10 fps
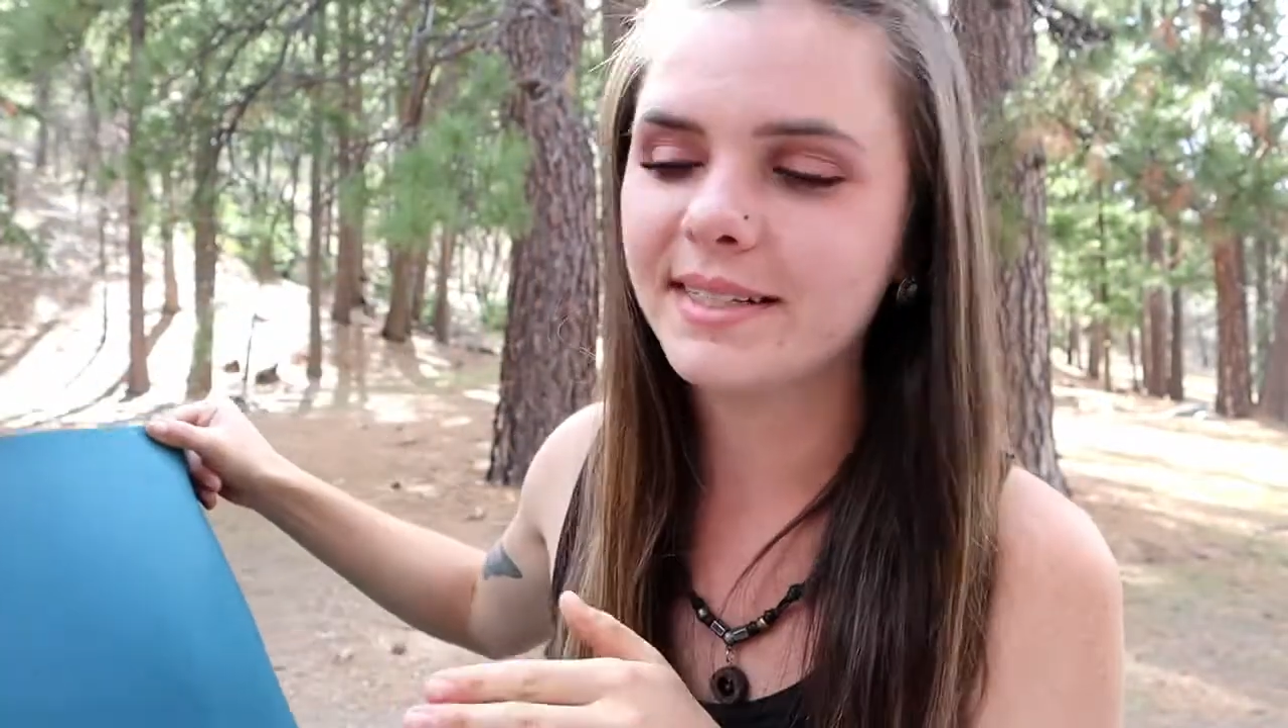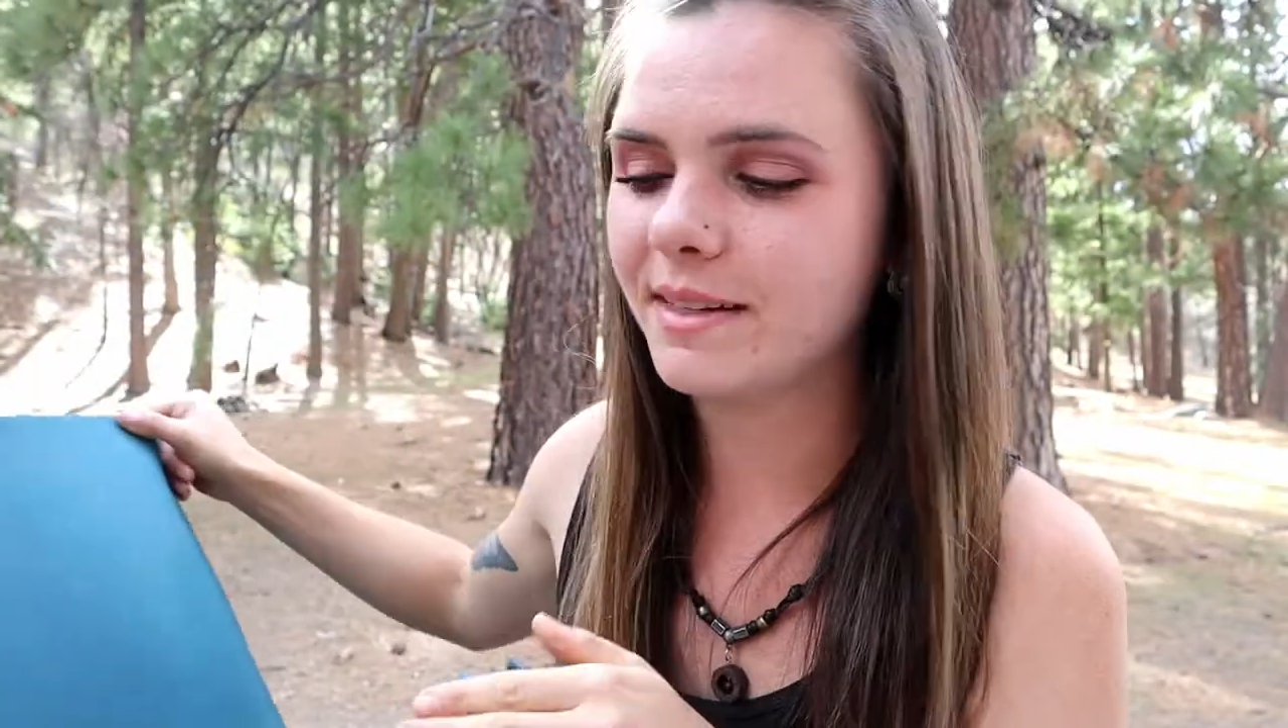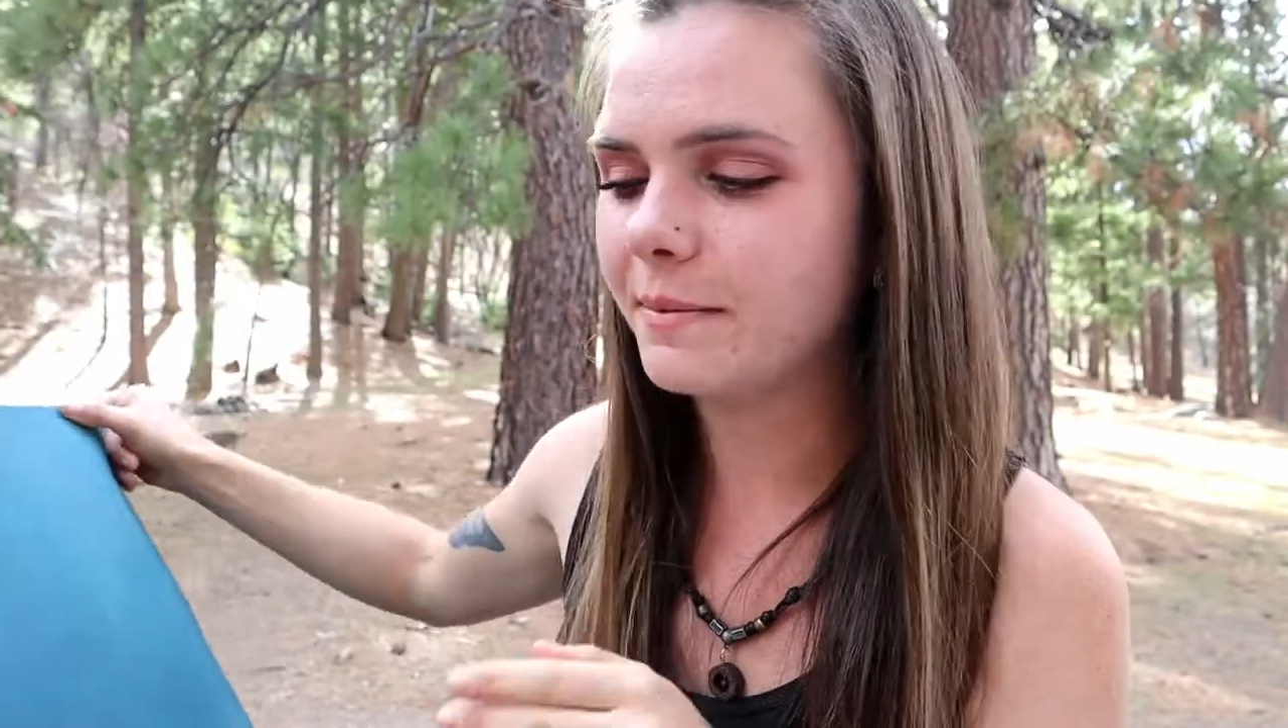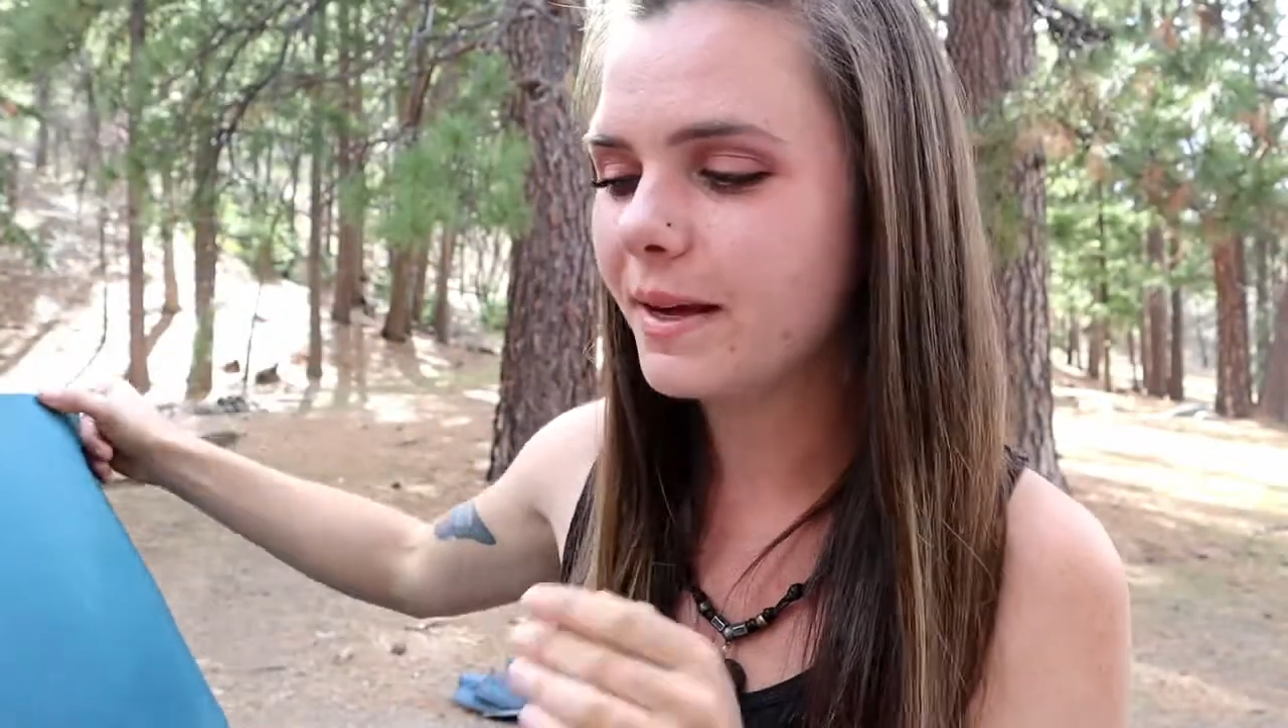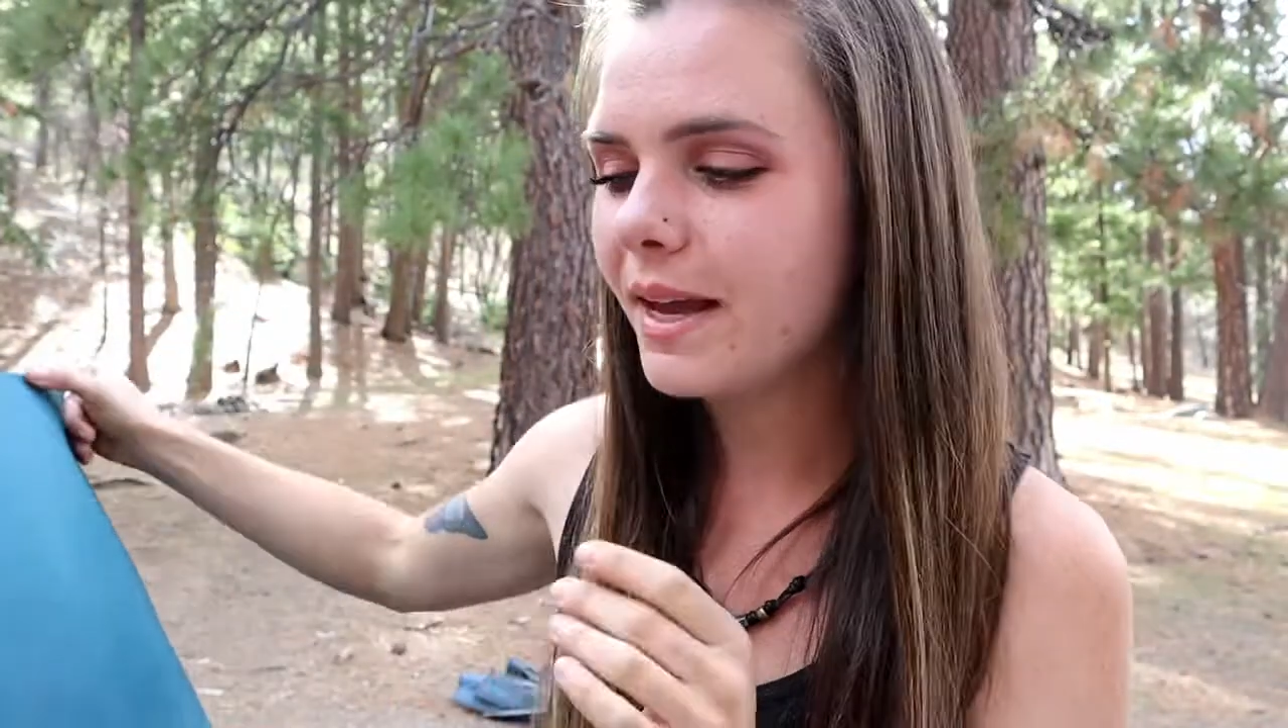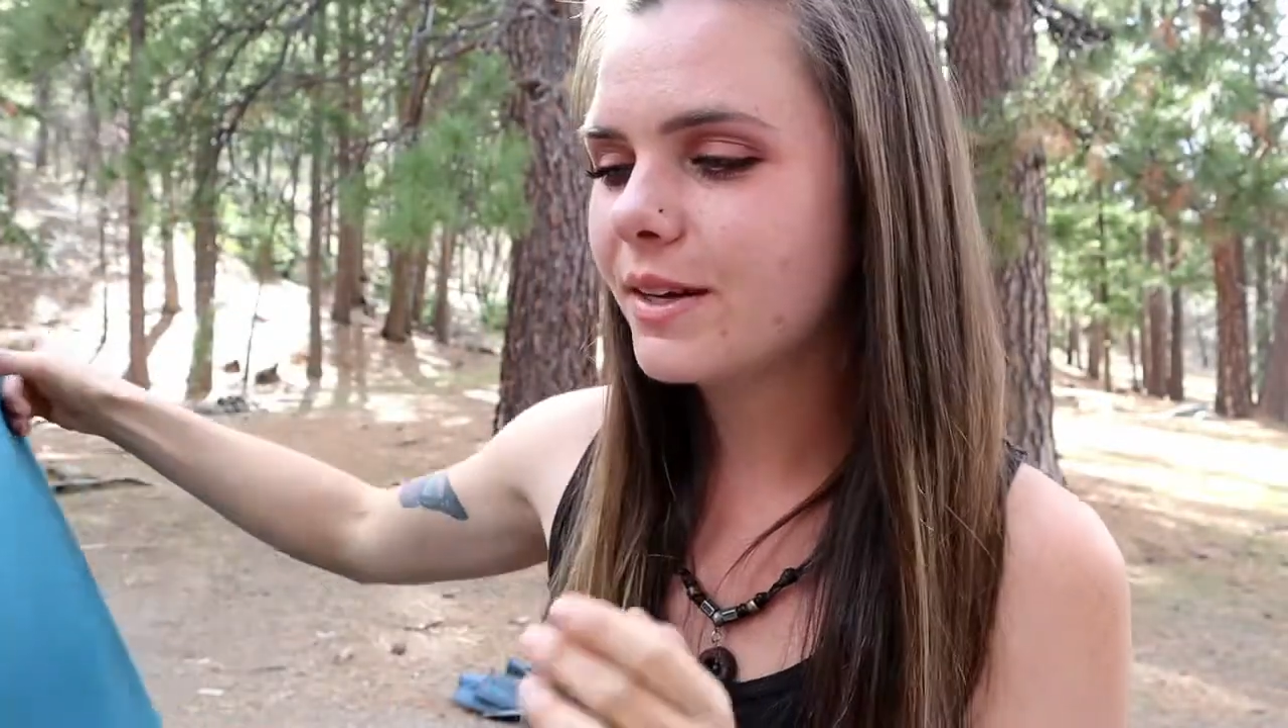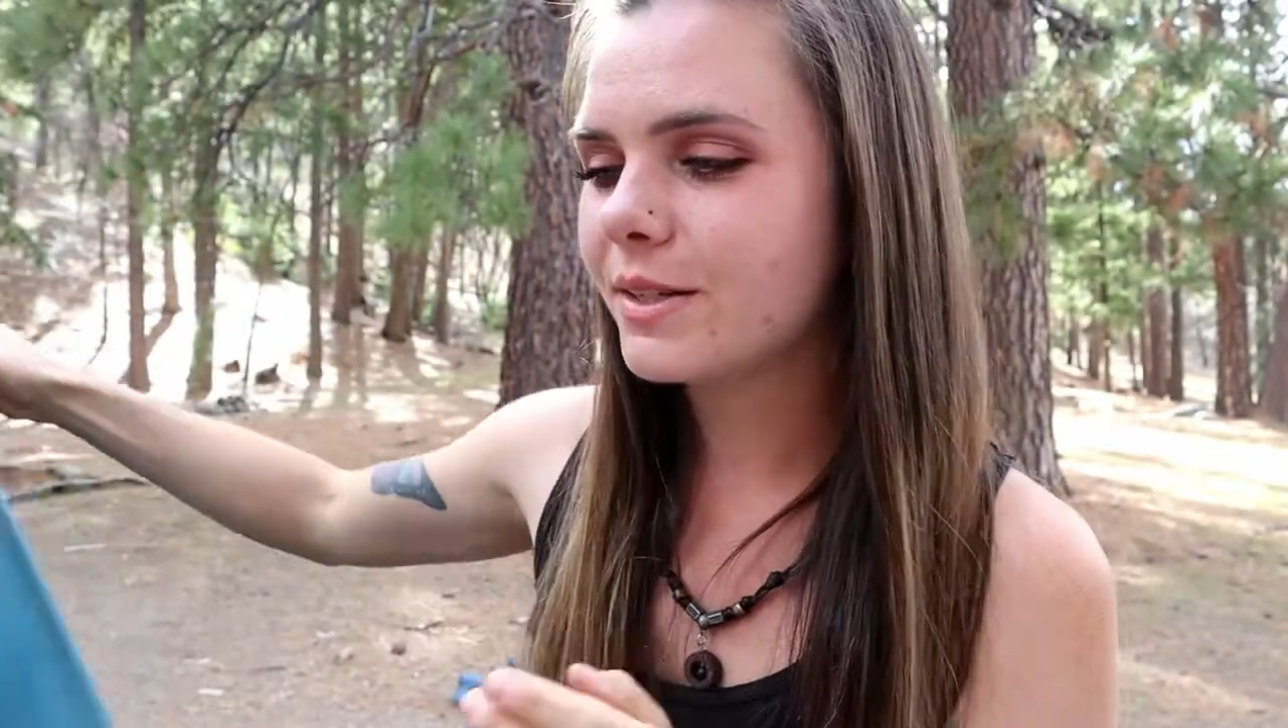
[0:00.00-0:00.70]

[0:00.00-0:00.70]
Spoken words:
awesome.